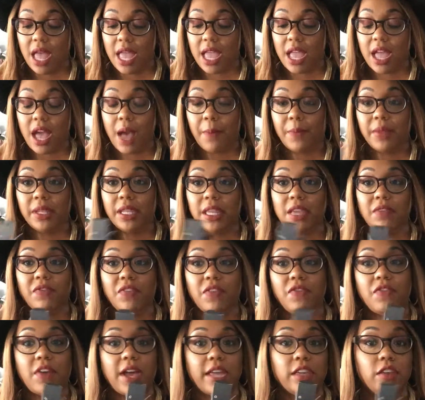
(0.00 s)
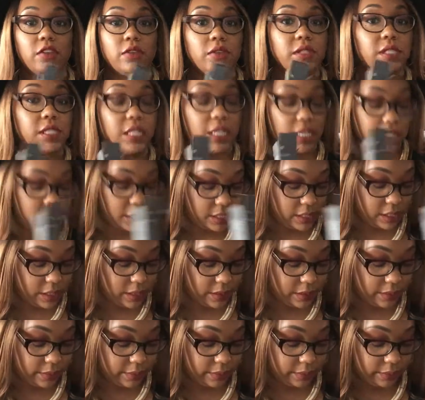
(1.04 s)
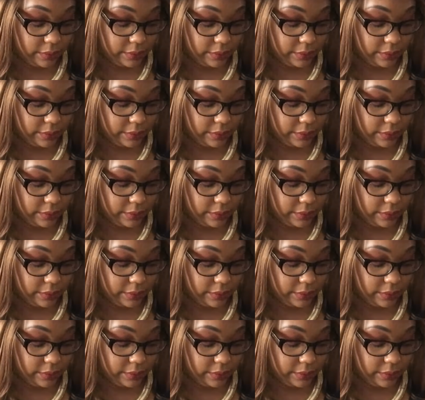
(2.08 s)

And I believe if I use this,